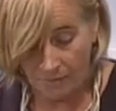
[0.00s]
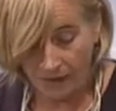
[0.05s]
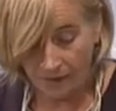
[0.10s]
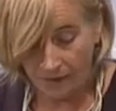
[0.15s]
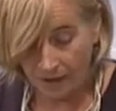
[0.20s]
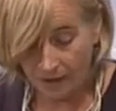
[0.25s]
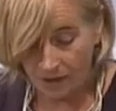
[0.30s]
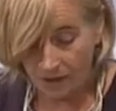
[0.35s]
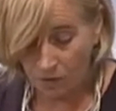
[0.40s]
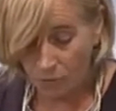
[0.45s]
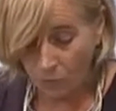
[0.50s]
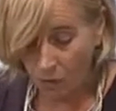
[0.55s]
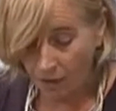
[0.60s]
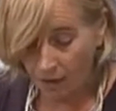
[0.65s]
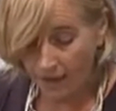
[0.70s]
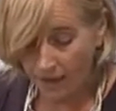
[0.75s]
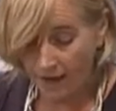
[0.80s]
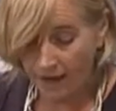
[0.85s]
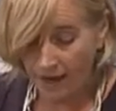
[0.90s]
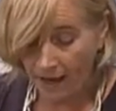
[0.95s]
That is
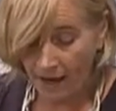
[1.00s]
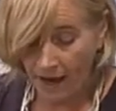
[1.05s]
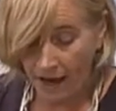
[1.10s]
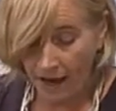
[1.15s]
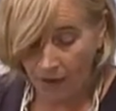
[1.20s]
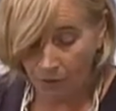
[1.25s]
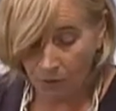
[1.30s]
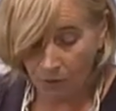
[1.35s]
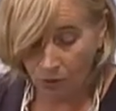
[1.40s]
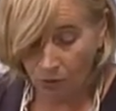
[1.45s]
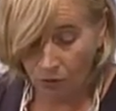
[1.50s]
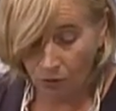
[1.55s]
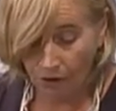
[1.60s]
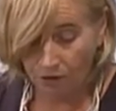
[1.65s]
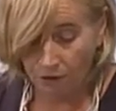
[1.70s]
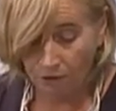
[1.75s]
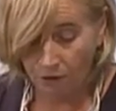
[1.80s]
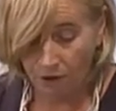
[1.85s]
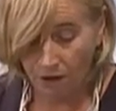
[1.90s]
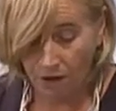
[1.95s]
why I'm
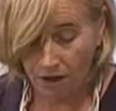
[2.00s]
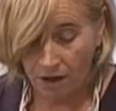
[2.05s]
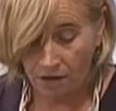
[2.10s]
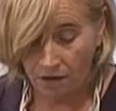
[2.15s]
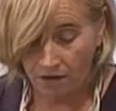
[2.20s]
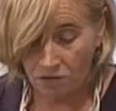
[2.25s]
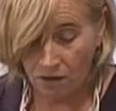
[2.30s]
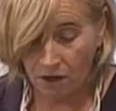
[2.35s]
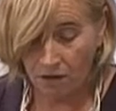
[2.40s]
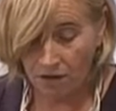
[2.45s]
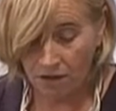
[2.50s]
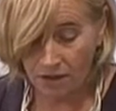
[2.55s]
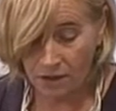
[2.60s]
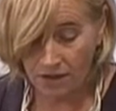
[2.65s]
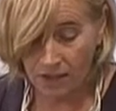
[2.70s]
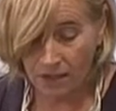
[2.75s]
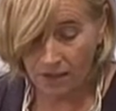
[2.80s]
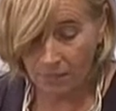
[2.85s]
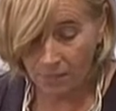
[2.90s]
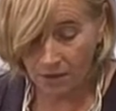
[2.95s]
calling for a stronger
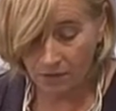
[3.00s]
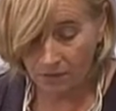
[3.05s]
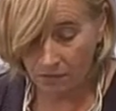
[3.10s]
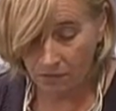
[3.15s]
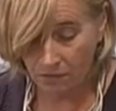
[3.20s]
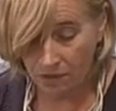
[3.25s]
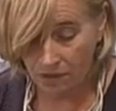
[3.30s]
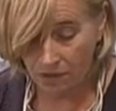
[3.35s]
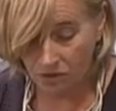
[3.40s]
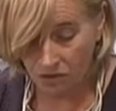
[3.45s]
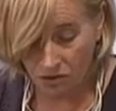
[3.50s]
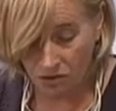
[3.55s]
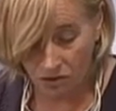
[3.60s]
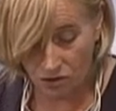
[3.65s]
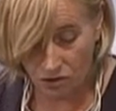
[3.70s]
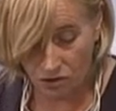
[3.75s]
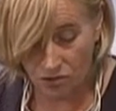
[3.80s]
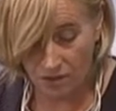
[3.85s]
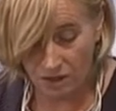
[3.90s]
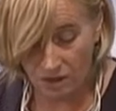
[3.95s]
statement of the Minister's
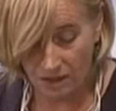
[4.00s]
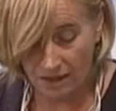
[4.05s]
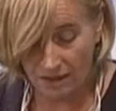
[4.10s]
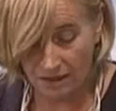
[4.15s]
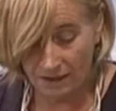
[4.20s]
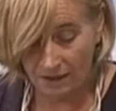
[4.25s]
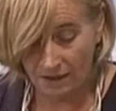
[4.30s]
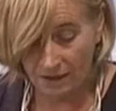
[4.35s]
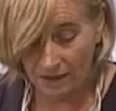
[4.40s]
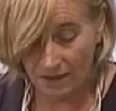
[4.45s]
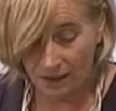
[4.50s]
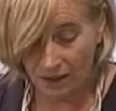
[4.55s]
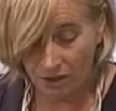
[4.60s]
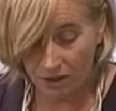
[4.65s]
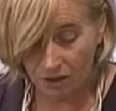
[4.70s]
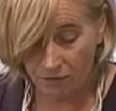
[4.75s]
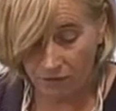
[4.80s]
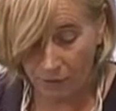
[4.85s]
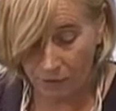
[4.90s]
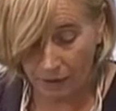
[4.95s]
duties in this
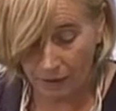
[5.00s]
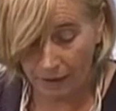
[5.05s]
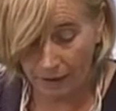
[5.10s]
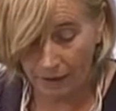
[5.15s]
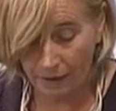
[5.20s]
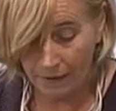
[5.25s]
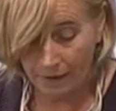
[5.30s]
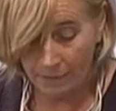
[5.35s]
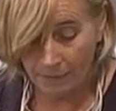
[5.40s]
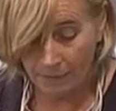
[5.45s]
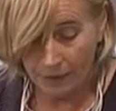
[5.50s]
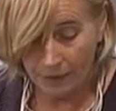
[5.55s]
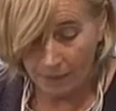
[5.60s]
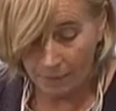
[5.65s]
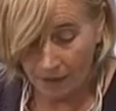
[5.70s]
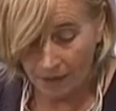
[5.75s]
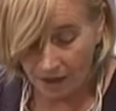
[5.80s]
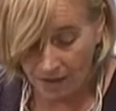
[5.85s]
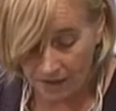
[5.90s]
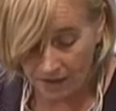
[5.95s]
section of the bill,
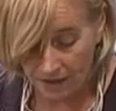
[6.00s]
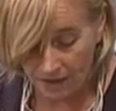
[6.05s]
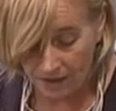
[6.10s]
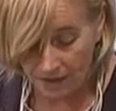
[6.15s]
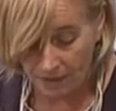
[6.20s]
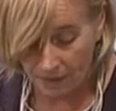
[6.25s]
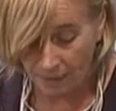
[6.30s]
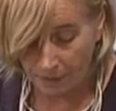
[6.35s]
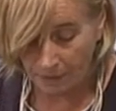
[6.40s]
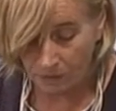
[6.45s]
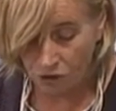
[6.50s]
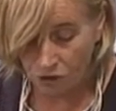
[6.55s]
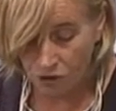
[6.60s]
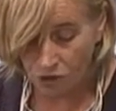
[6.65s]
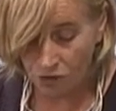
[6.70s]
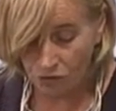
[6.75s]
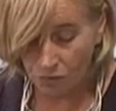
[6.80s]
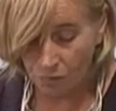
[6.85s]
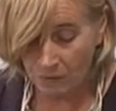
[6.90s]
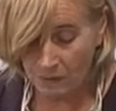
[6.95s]
because it is about
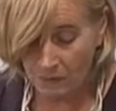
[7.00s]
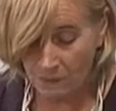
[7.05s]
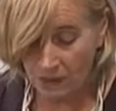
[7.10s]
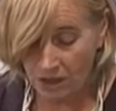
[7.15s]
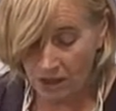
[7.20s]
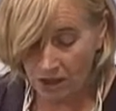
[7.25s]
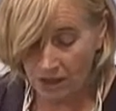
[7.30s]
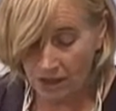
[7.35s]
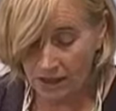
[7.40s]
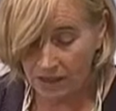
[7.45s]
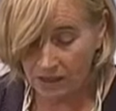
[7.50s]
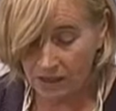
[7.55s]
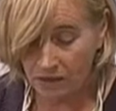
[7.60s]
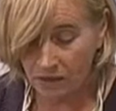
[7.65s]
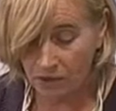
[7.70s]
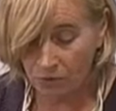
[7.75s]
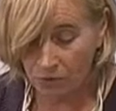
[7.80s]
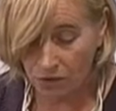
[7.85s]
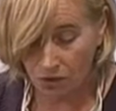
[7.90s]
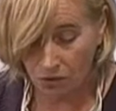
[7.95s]
children with special needs,
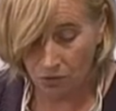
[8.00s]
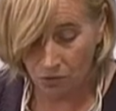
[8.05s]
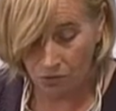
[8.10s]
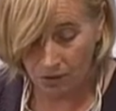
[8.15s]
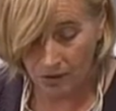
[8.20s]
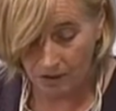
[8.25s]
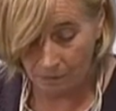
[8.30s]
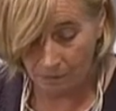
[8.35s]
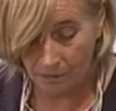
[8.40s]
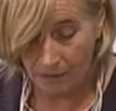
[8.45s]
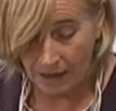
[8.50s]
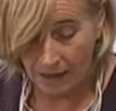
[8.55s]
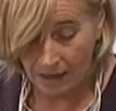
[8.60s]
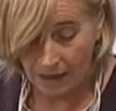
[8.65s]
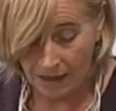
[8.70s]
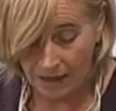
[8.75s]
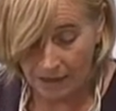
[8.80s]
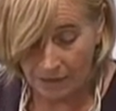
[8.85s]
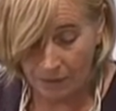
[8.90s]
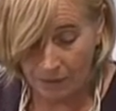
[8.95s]
including autism.
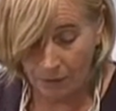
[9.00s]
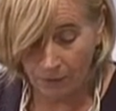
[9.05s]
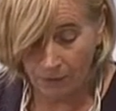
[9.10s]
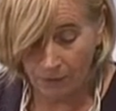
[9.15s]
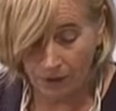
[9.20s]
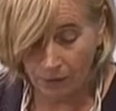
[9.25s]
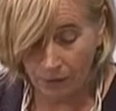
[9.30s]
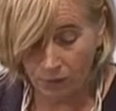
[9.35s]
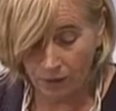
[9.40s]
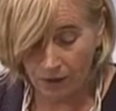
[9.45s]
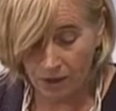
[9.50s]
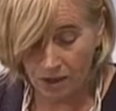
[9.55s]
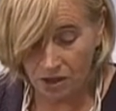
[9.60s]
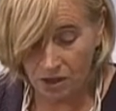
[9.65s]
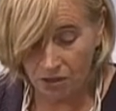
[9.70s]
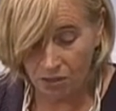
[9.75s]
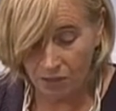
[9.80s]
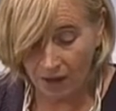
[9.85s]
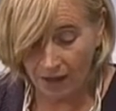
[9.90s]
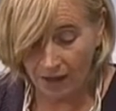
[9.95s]
It's about their right
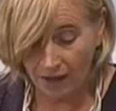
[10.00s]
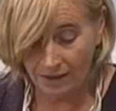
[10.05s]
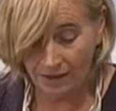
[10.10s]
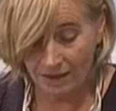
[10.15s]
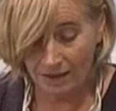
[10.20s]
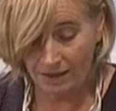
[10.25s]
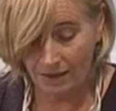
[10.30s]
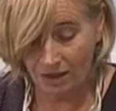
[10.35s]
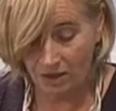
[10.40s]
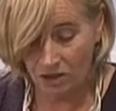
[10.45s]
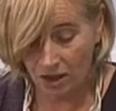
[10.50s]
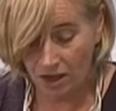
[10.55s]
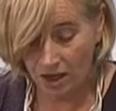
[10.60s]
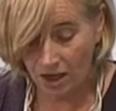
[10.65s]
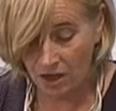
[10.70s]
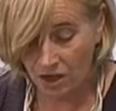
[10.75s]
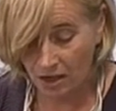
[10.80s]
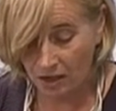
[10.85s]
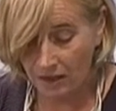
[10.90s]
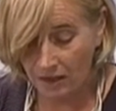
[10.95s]
to access
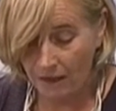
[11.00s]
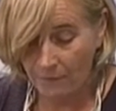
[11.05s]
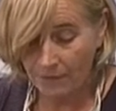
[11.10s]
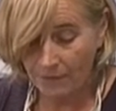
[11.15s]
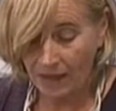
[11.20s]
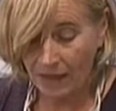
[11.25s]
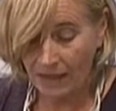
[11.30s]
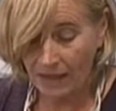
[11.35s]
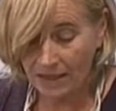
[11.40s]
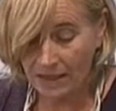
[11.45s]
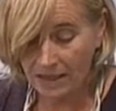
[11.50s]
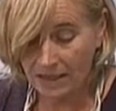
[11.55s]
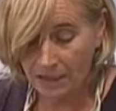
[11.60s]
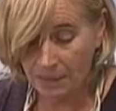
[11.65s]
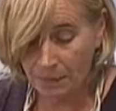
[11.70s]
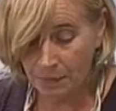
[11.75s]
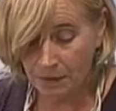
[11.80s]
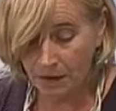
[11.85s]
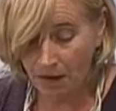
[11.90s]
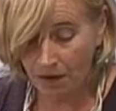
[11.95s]
education. And it is
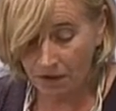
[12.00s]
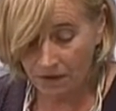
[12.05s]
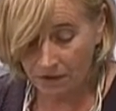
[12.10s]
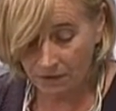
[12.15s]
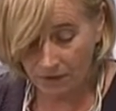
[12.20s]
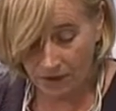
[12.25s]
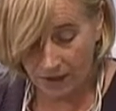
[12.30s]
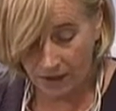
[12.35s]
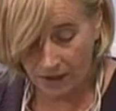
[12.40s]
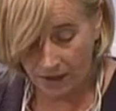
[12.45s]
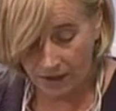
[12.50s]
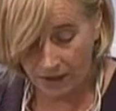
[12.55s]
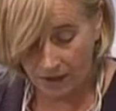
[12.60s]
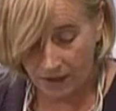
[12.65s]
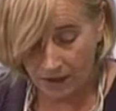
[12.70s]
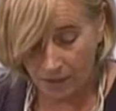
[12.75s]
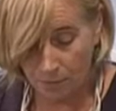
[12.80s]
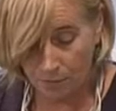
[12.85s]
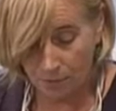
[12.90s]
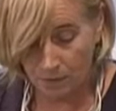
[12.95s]
because of this that
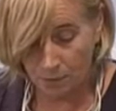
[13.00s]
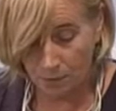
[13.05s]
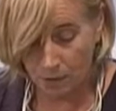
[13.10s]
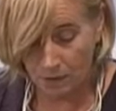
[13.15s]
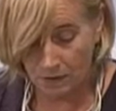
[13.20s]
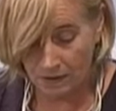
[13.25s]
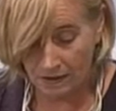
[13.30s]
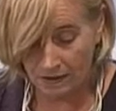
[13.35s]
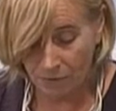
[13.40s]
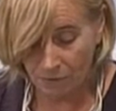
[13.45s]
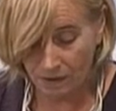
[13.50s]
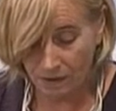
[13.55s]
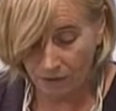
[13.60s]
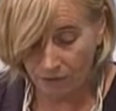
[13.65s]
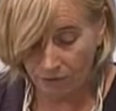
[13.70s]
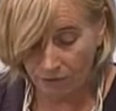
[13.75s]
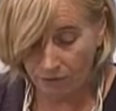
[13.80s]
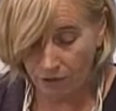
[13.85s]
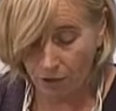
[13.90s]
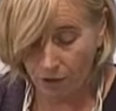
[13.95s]
proposing that we
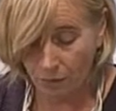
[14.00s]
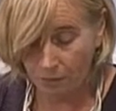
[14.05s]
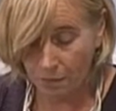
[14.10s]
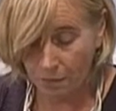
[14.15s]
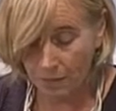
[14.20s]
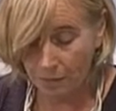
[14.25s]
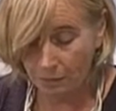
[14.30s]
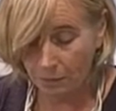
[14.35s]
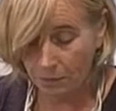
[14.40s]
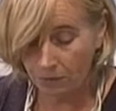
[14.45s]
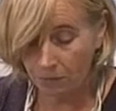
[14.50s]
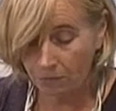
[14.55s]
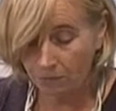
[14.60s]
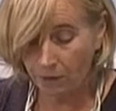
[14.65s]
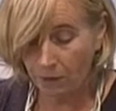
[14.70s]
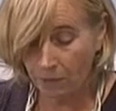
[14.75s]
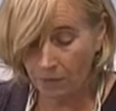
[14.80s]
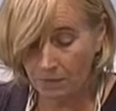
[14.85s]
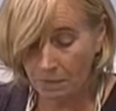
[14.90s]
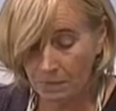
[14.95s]
have a firm commitment
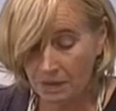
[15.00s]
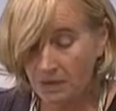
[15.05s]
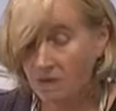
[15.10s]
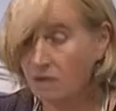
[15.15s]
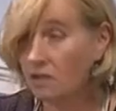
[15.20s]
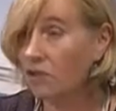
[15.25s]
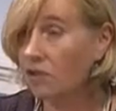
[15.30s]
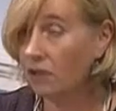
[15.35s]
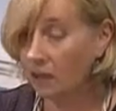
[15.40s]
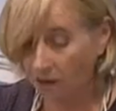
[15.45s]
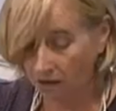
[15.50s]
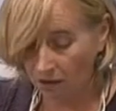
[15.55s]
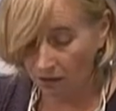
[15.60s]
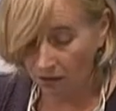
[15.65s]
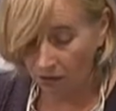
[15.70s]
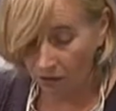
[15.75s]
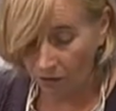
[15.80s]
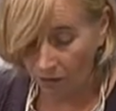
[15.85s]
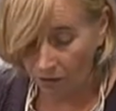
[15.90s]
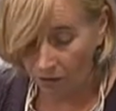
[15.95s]
from the Minister in
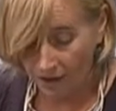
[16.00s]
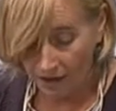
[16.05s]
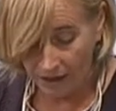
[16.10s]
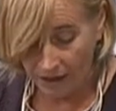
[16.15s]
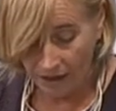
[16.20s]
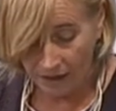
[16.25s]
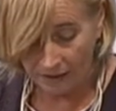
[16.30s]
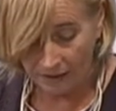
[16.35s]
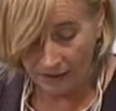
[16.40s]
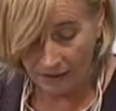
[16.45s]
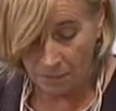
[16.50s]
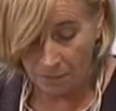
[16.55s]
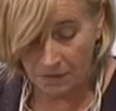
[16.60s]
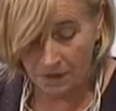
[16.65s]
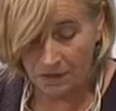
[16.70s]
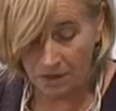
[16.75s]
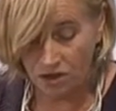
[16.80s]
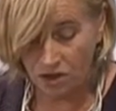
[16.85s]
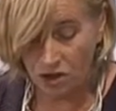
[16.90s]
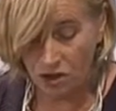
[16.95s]
law that the
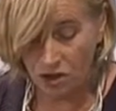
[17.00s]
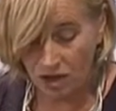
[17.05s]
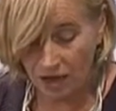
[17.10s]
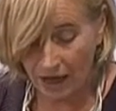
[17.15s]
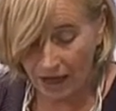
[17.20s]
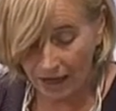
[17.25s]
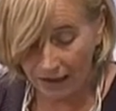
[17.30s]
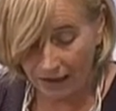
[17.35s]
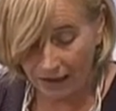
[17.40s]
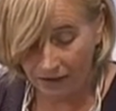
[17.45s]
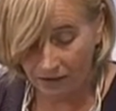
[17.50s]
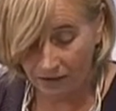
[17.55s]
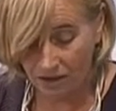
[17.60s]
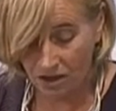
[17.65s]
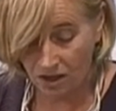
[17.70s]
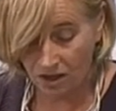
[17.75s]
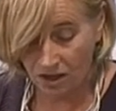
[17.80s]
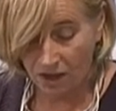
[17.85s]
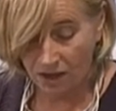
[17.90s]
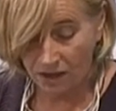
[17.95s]
Minister shall
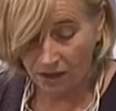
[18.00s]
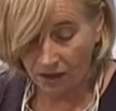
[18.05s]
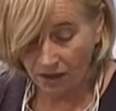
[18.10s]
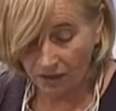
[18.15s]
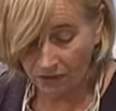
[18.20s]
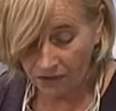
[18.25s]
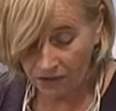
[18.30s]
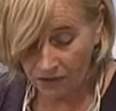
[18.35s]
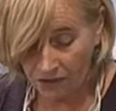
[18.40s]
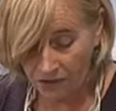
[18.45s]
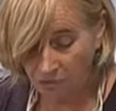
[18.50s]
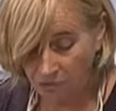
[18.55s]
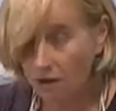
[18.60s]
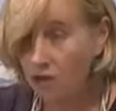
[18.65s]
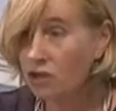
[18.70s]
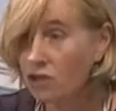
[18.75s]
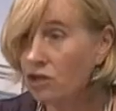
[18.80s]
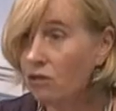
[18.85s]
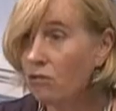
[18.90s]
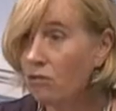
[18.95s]
act, not the
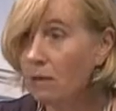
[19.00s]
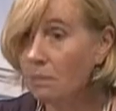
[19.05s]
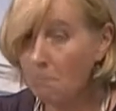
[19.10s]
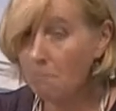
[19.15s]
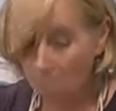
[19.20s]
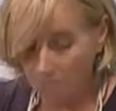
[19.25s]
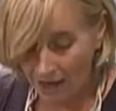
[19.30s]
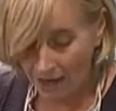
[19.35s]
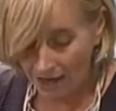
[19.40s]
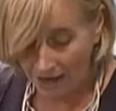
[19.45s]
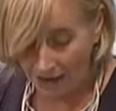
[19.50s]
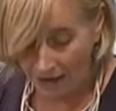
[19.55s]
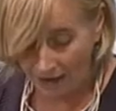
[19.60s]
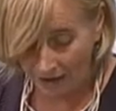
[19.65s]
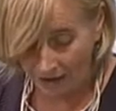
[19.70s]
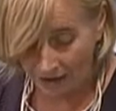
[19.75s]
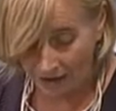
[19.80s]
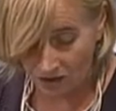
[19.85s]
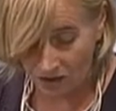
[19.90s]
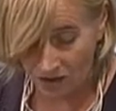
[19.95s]
discretionary may
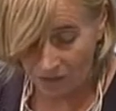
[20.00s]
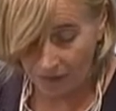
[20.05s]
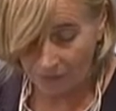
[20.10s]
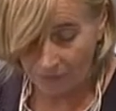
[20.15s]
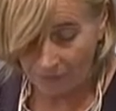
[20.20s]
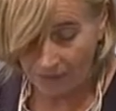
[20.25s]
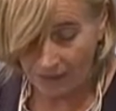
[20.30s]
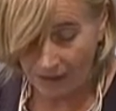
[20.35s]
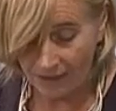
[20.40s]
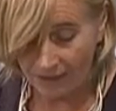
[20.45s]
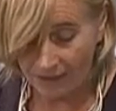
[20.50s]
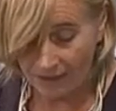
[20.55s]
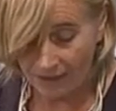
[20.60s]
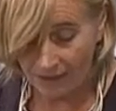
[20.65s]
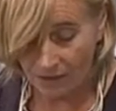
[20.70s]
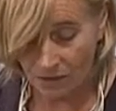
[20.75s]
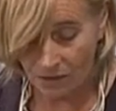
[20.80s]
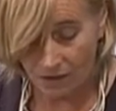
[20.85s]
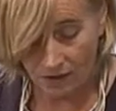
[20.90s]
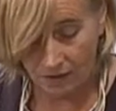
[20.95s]
act, as set
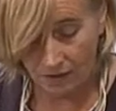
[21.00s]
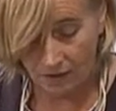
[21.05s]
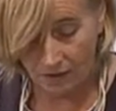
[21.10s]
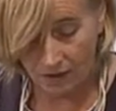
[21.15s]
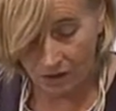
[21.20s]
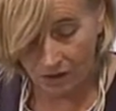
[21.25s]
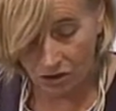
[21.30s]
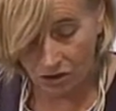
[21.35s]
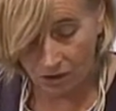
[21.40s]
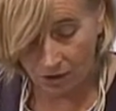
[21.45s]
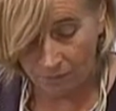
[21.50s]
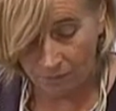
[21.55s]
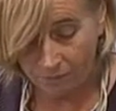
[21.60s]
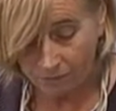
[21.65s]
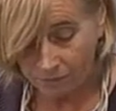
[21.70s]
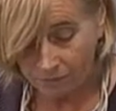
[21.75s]
out in the section.